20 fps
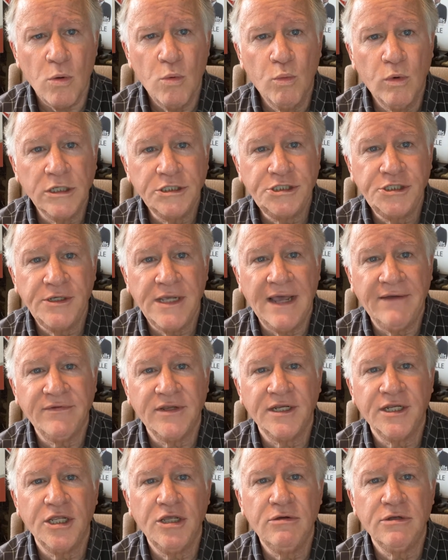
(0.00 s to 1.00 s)
What you have
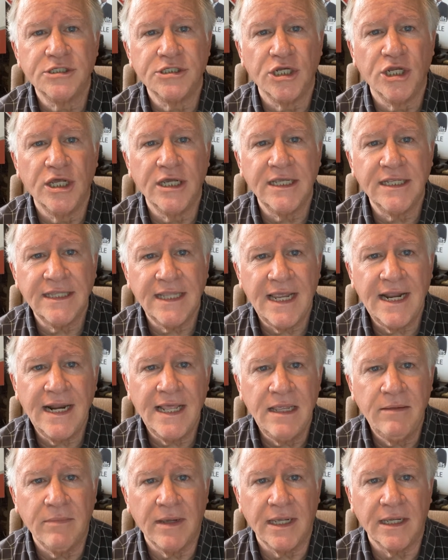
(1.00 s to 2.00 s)
to do is look at that
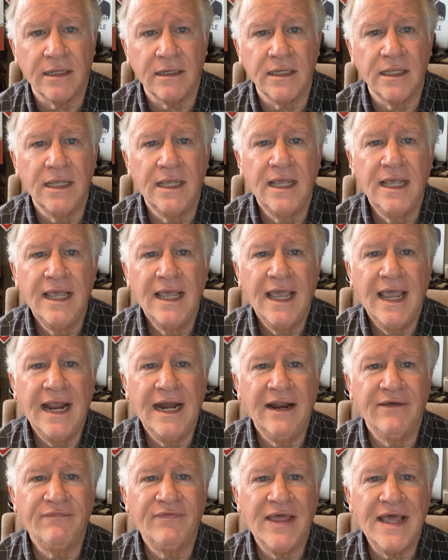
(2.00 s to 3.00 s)
email,
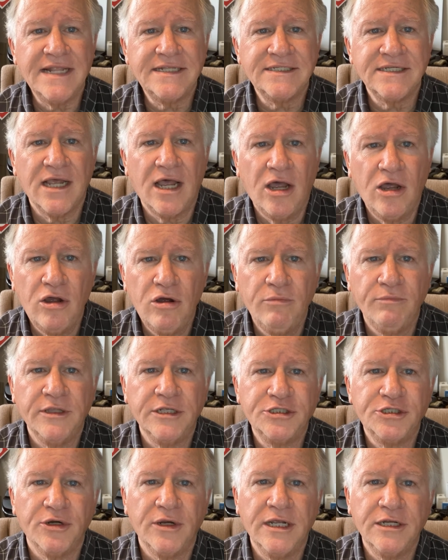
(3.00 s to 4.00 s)
and if that's a home
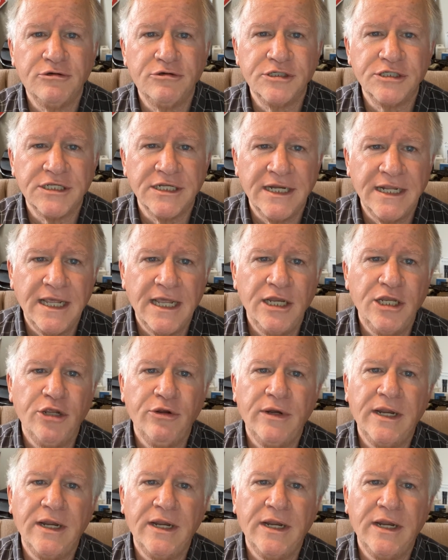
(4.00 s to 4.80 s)
that you're interested in, you